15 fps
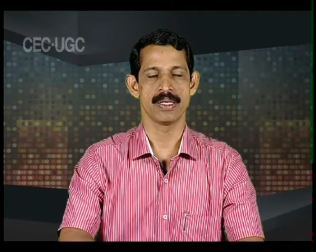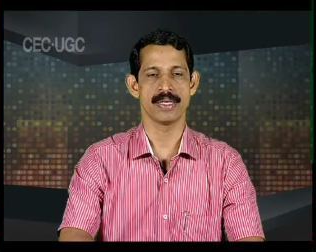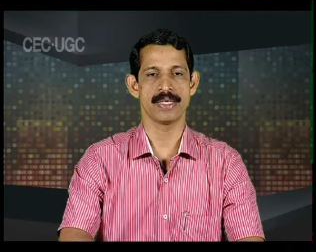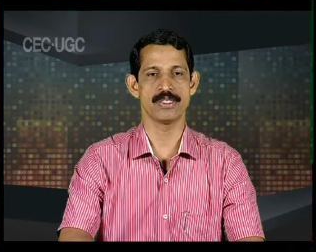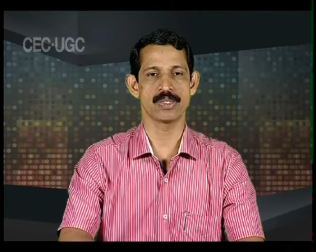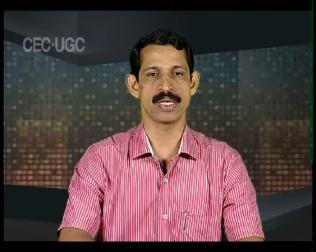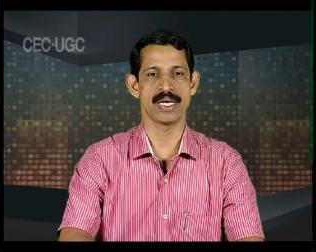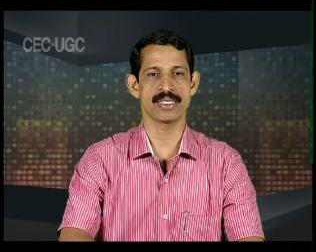
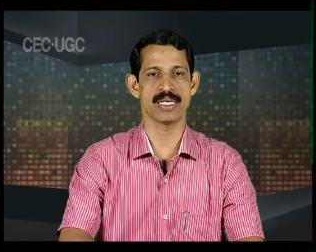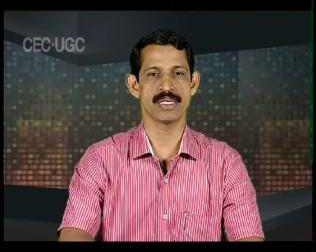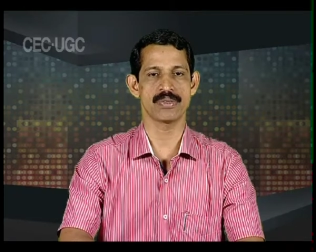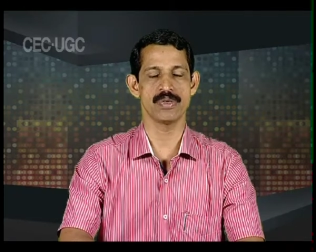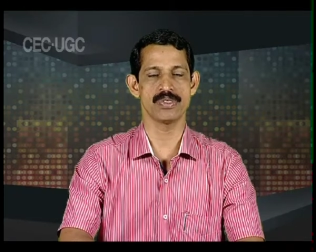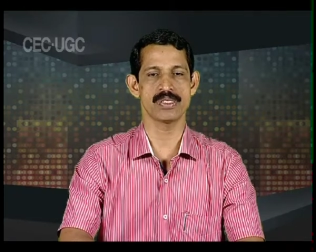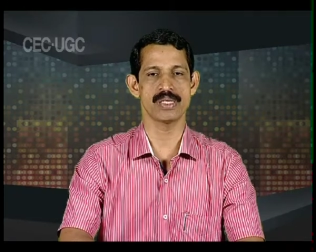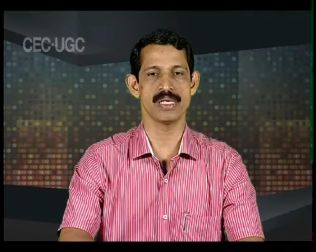educational
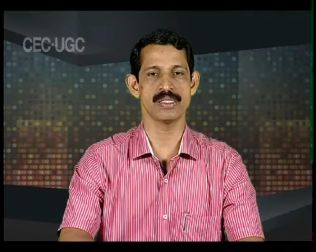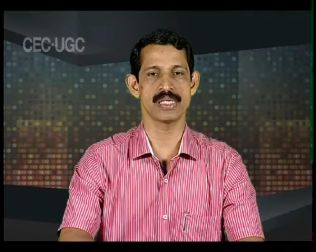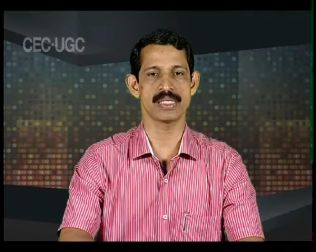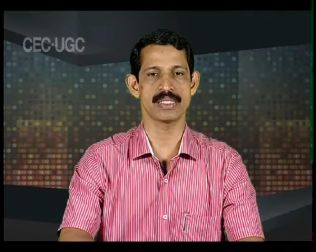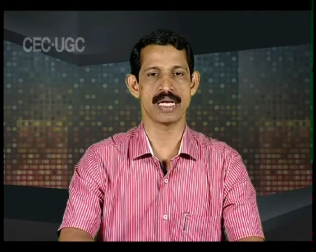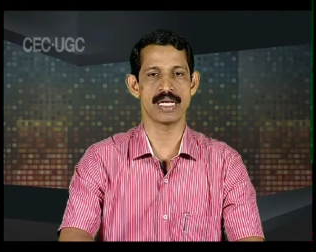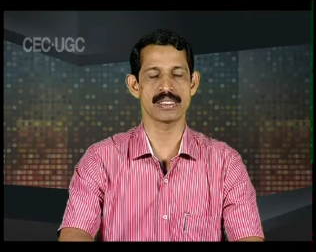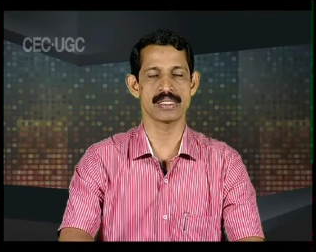questions such
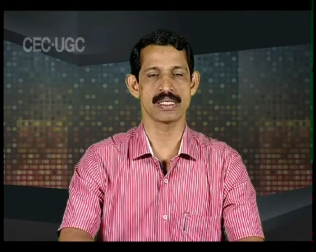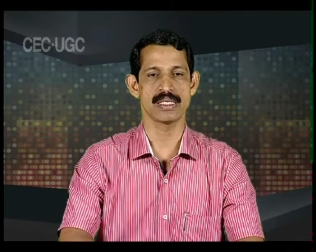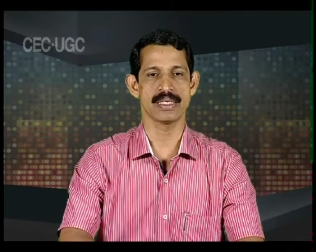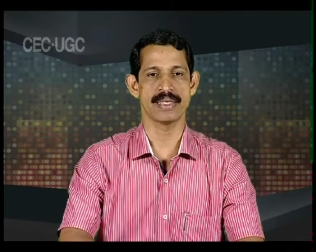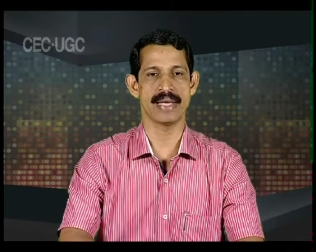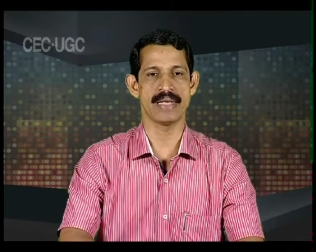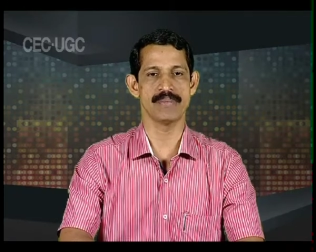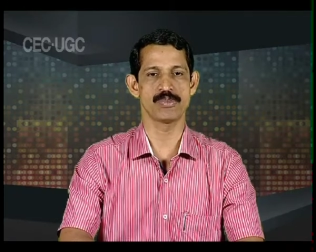as
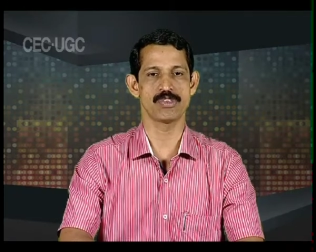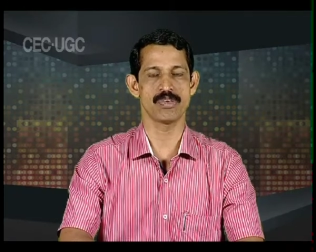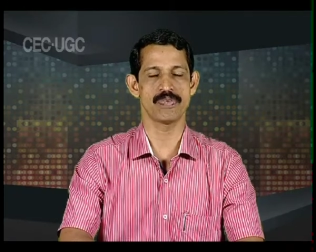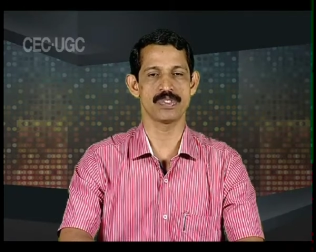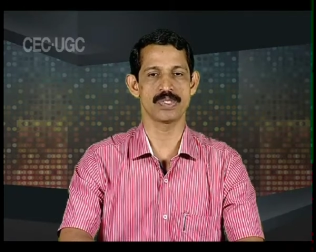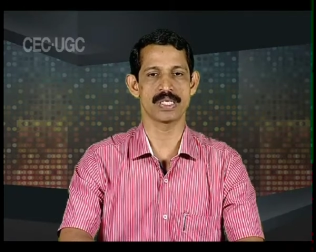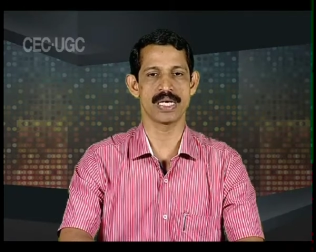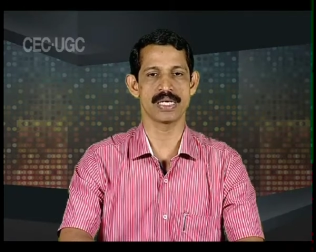aims of
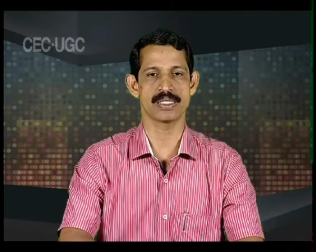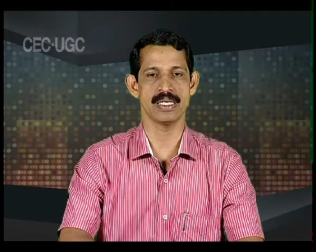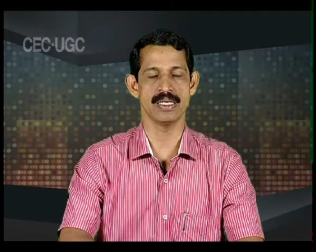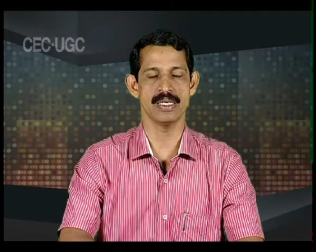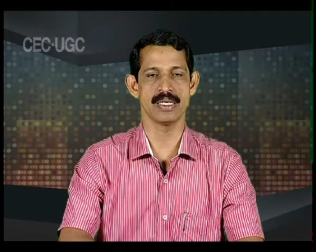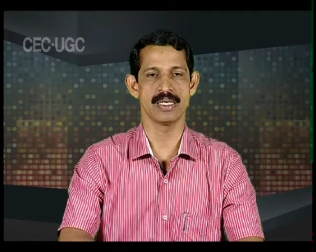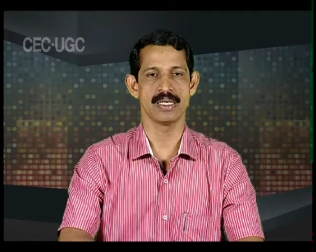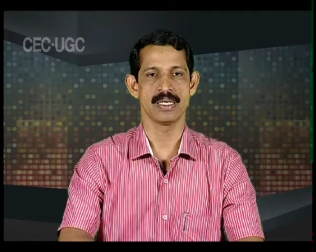
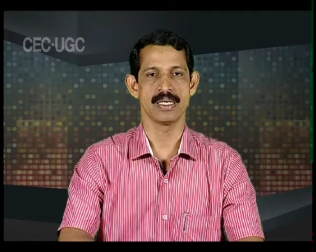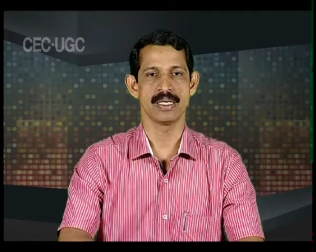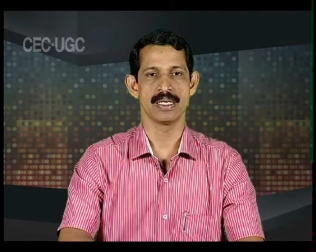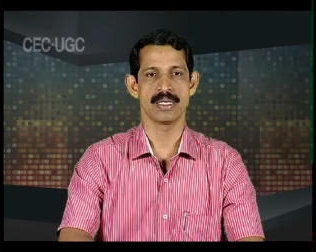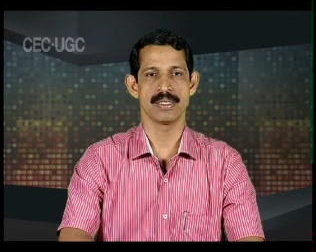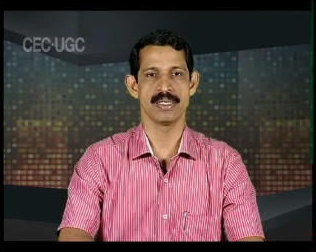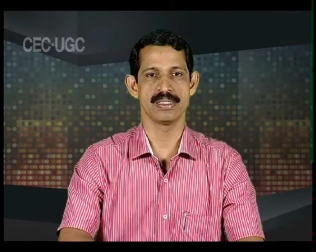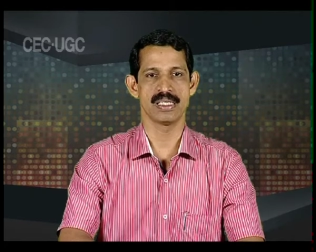education,
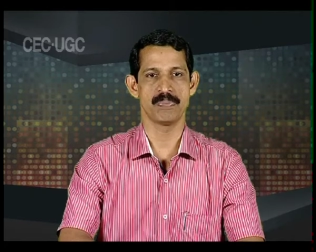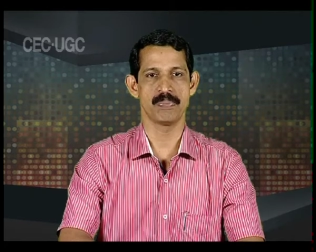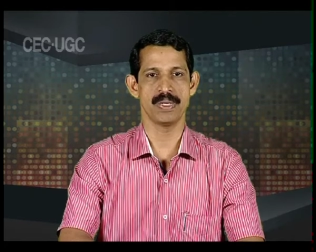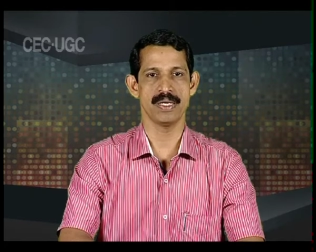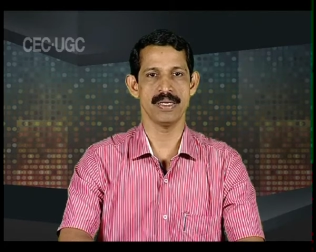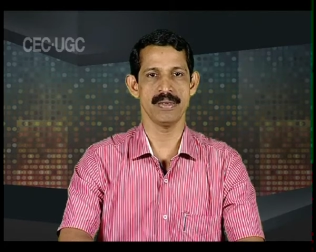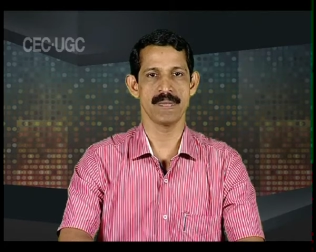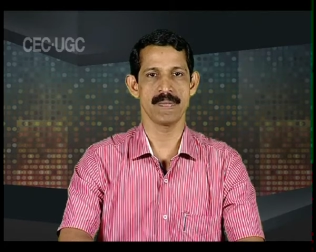
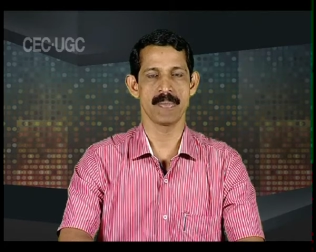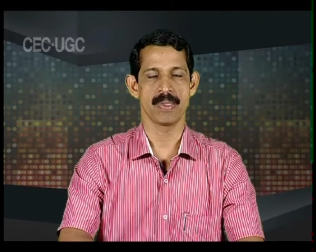discipline,